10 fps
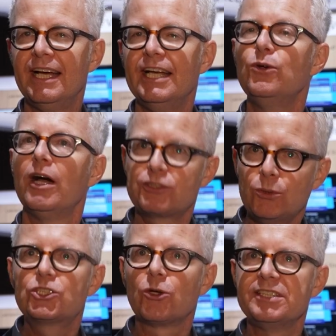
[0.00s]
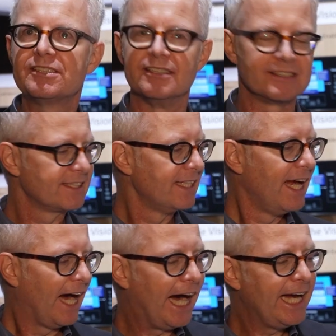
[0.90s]
You have two choices.
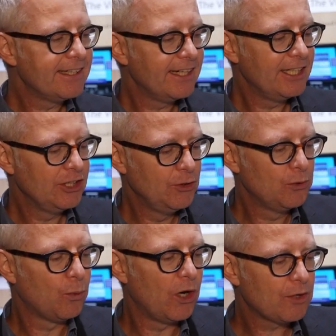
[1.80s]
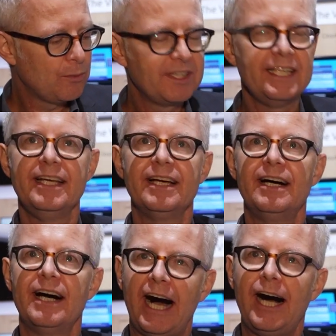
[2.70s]
Either you work with the
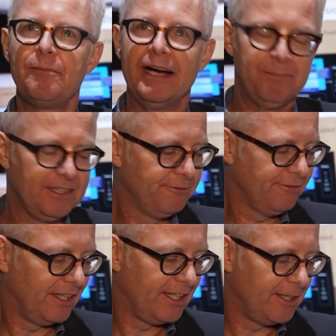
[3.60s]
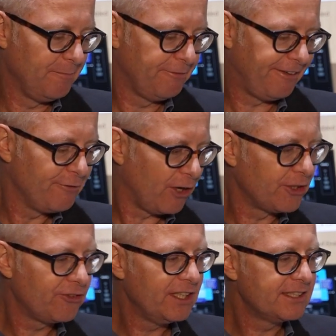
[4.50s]
ARM
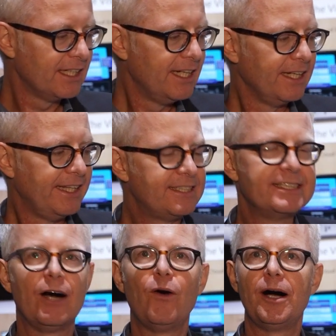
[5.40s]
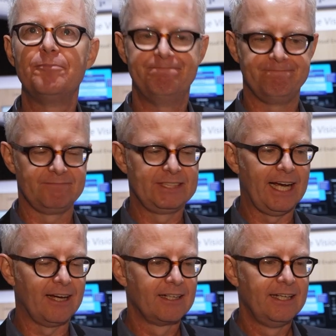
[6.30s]
IP500. This is our
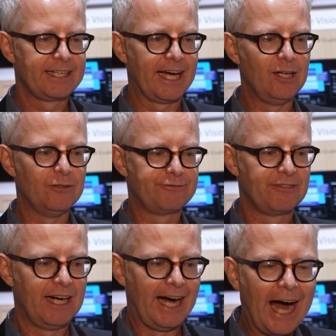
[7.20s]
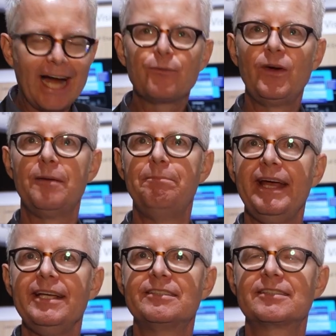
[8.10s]
kind of
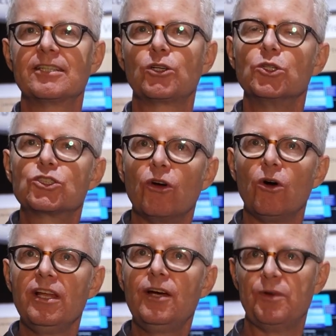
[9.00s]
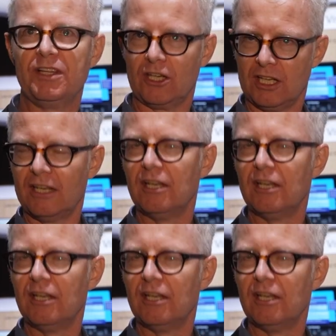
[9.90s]
hardware-based controller with a